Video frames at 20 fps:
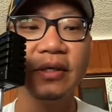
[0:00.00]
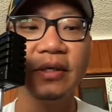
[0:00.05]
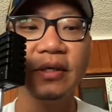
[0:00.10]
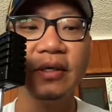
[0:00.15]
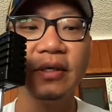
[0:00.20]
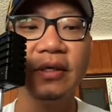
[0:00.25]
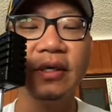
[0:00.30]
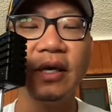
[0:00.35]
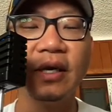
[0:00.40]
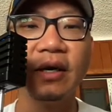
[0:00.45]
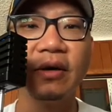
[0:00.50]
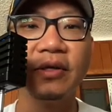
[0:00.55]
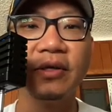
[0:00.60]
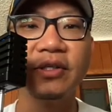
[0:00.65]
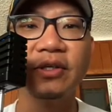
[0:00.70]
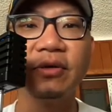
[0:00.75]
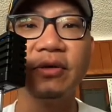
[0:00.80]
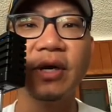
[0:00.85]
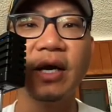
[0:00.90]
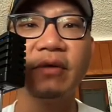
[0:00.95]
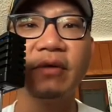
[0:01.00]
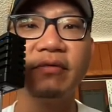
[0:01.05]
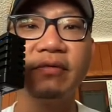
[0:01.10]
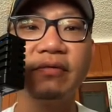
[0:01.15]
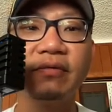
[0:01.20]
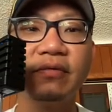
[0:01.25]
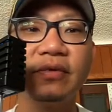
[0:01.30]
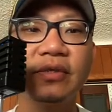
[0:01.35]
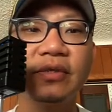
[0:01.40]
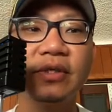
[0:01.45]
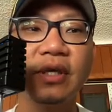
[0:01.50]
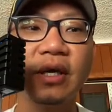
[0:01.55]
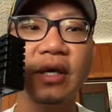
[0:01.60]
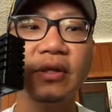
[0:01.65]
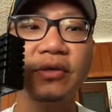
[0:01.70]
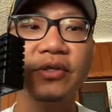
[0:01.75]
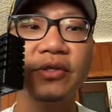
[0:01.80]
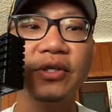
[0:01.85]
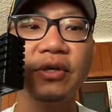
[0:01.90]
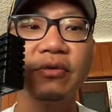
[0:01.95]
Now, I still have
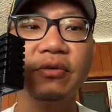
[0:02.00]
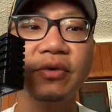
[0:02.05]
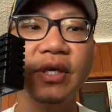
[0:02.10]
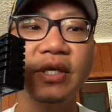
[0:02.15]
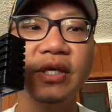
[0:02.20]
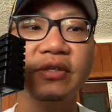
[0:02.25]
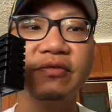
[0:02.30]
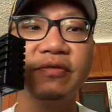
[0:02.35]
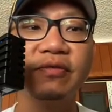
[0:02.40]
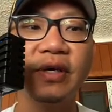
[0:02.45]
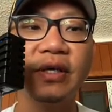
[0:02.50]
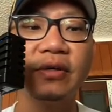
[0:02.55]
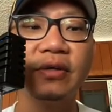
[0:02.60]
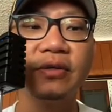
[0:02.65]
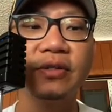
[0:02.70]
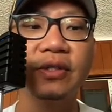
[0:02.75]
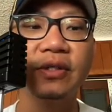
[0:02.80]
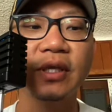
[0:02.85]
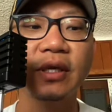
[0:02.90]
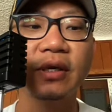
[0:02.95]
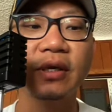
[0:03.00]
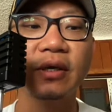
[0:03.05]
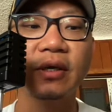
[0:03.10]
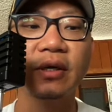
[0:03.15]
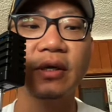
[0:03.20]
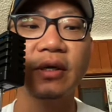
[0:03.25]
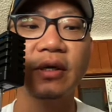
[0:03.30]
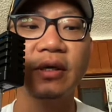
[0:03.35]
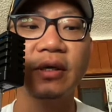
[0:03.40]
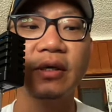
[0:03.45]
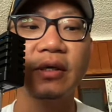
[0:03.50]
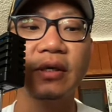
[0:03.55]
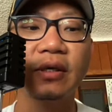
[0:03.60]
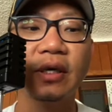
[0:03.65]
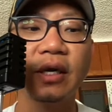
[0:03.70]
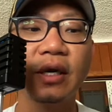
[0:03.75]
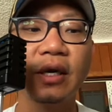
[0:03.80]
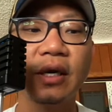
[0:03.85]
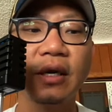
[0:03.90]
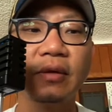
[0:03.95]
other synchronized files that are
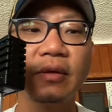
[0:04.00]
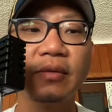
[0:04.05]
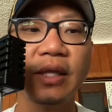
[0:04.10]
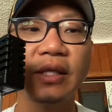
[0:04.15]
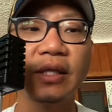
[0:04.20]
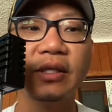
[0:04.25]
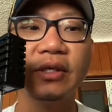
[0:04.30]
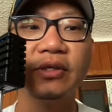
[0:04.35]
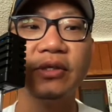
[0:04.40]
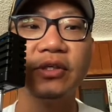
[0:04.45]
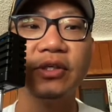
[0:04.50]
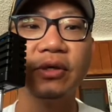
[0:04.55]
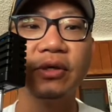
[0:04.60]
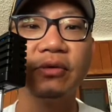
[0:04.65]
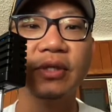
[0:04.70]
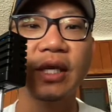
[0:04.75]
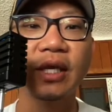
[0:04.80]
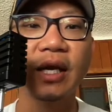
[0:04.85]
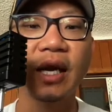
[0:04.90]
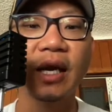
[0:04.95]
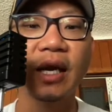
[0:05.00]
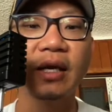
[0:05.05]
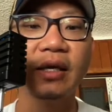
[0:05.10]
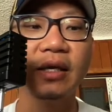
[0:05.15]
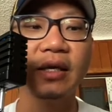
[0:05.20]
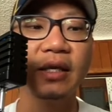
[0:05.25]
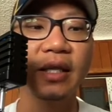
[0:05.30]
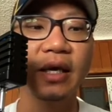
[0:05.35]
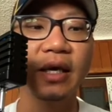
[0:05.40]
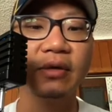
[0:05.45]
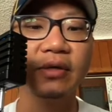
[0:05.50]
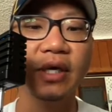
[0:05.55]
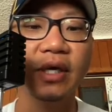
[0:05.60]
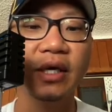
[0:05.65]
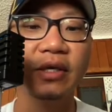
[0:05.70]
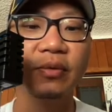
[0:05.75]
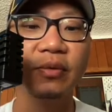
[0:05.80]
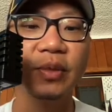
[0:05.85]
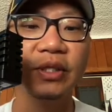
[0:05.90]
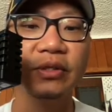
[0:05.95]
uh, that didn't show that I had any cloud
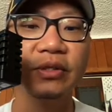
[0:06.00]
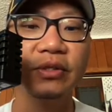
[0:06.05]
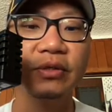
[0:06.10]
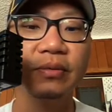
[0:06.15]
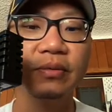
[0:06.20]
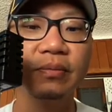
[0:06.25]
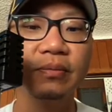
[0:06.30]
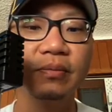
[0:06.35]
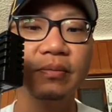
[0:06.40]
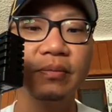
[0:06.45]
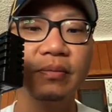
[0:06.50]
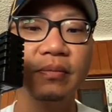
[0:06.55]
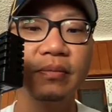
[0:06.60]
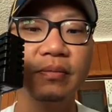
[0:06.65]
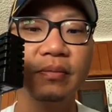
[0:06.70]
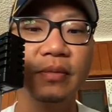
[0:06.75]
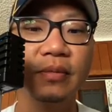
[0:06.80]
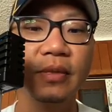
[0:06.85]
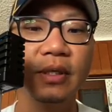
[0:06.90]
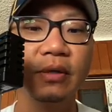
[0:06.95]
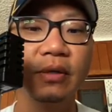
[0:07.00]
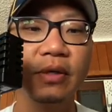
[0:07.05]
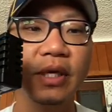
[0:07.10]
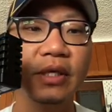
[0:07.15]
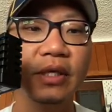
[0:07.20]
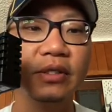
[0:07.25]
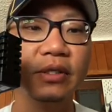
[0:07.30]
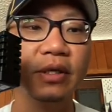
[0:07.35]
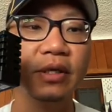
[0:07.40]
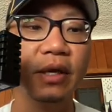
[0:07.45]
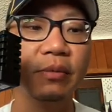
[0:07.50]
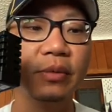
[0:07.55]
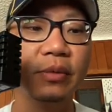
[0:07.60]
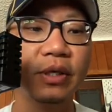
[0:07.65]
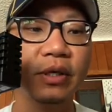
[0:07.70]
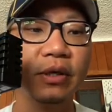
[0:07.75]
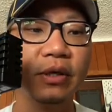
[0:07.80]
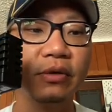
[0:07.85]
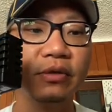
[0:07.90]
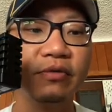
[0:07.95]
documents. Okay, so now I'm going to
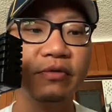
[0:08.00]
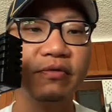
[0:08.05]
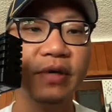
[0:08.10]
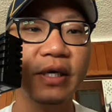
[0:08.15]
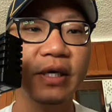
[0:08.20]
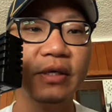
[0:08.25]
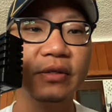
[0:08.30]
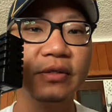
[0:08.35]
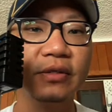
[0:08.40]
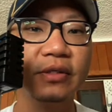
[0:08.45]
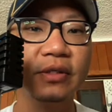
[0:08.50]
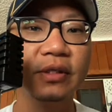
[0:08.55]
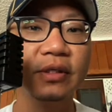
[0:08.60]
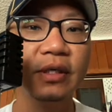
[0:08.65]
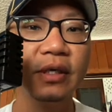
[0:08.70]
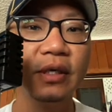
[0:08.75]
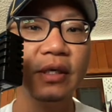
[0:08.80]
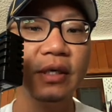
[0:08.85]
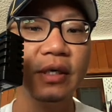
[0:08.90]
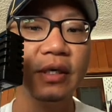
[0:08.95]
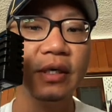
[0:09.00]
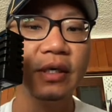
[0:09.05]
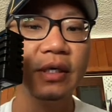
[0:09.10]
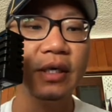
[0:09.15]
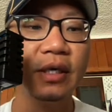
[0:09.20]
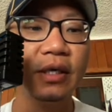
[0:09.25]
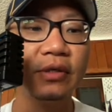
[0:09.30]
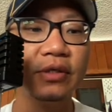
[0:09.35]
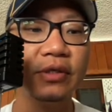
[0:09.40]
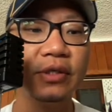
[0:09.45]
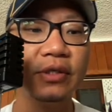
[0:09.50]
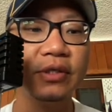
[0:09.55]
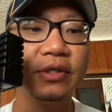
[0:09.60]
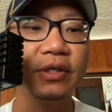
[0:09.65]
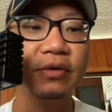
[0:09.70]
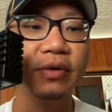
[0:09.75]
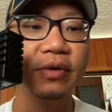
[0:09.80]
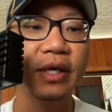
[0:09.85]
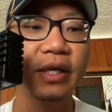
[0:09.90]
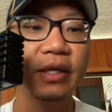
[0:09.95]
go to files. Now, as you can see
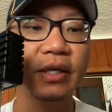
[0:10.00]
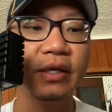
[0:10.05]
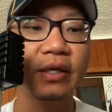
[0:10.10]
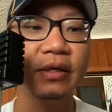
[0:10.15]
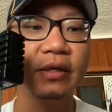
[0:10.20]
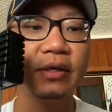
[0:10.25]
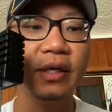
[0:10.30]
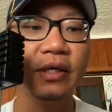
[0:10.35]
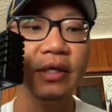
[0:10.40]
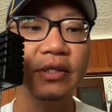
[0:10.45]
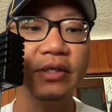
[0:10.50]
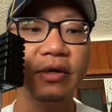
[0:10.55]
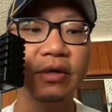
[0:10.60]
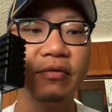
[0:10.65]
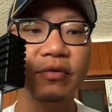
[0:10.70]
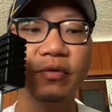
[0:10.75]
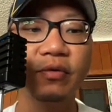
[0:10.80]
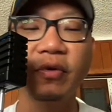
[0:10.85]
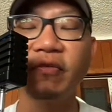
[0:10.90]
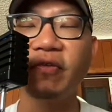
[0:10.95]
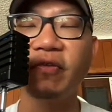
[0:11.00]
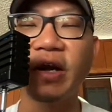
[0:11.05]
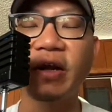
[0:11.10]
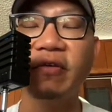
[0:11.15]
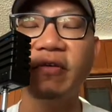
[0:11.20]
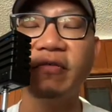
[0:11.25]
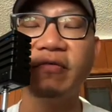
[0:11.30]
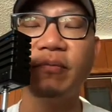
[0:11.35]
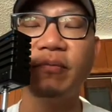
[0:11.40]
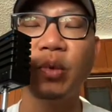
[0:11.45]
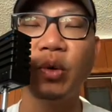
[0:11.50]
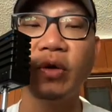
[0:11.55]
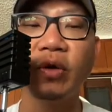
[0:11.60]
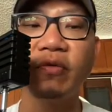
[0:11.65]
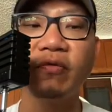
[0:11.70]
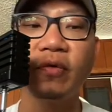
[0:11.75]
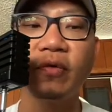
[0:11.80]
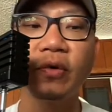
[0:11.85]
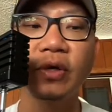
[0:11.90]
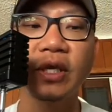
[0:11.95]
right here, I still have twenty-five point
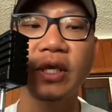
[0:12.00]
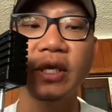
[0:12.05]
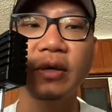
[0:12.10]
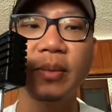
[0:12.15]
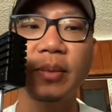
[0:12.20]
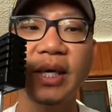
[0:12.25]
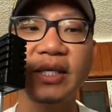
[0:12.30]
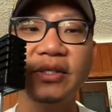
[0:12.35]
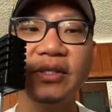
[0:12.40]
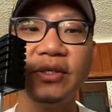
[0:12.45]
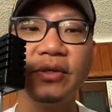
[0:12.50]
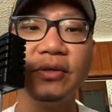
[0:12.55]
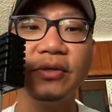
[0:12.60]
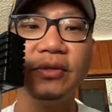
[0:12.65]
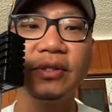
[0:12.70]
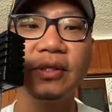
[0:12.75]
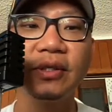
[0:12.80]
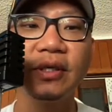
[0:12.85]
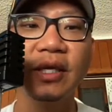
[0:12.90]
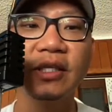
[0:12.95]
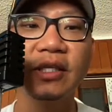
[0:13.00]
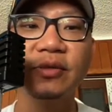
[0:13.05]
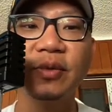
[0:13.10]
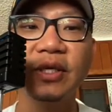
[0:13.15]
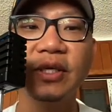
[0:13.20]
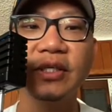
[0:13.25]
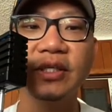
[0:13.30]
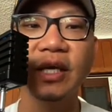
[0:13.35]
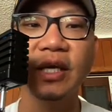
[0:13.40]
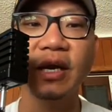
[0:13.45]
four gigabytes used, and that's because I have